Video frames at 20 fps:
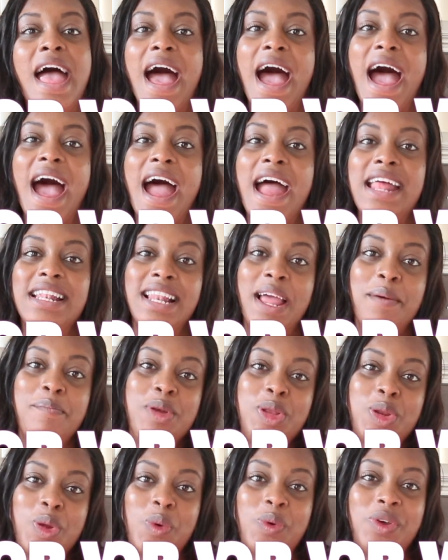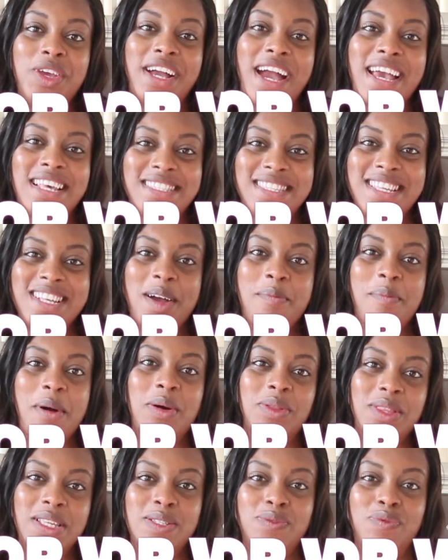and let me know what you guys think
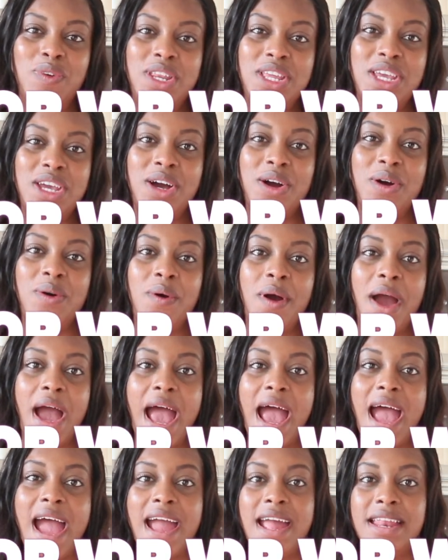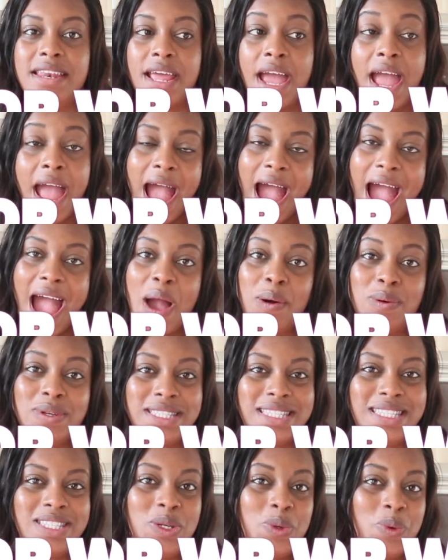about this video, and I will
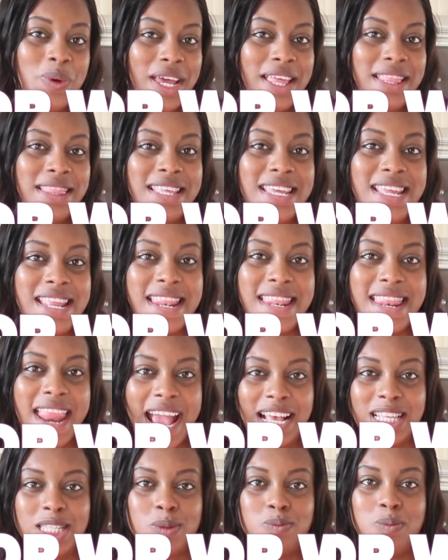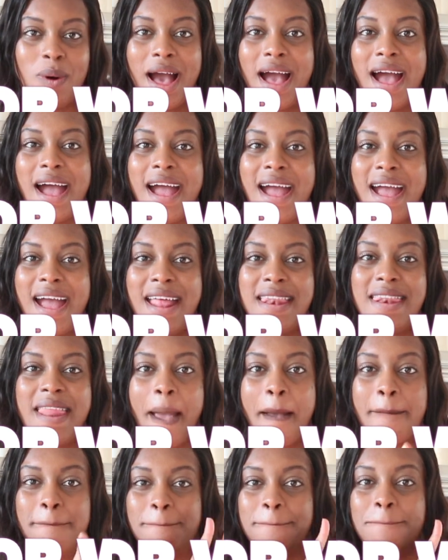see you in the next
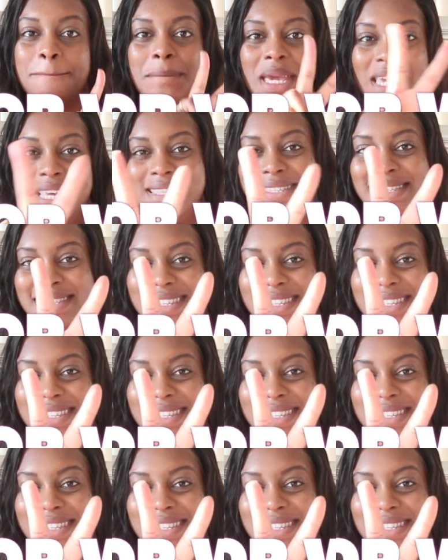one. Peace,